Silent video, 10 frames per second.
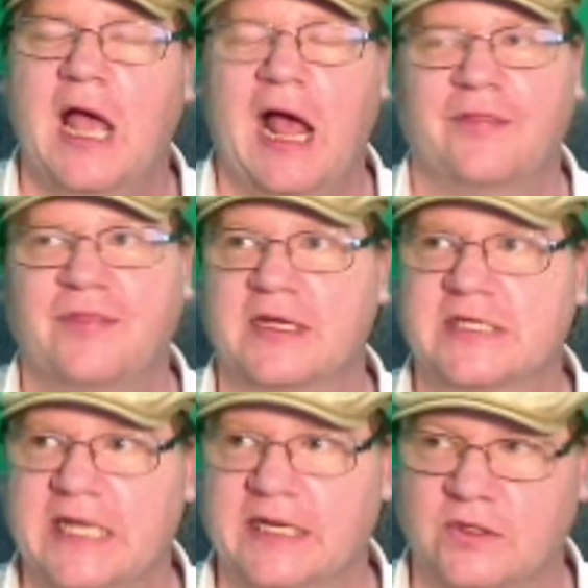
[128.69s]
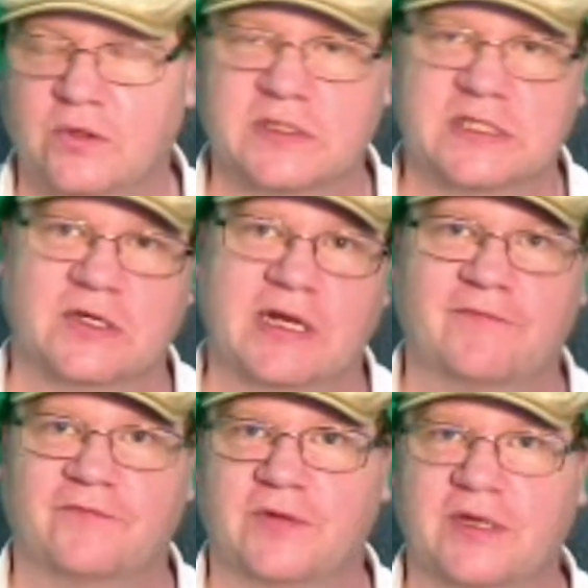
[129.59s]
I think St. Louis is going to have a
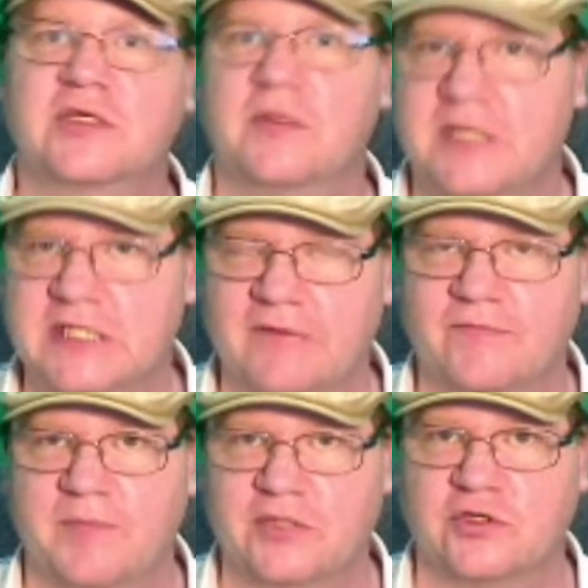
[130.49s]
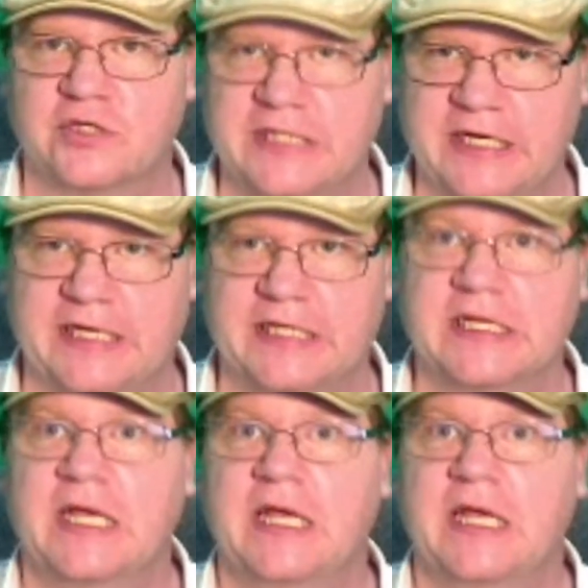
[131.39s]
full. There's going to be several major cities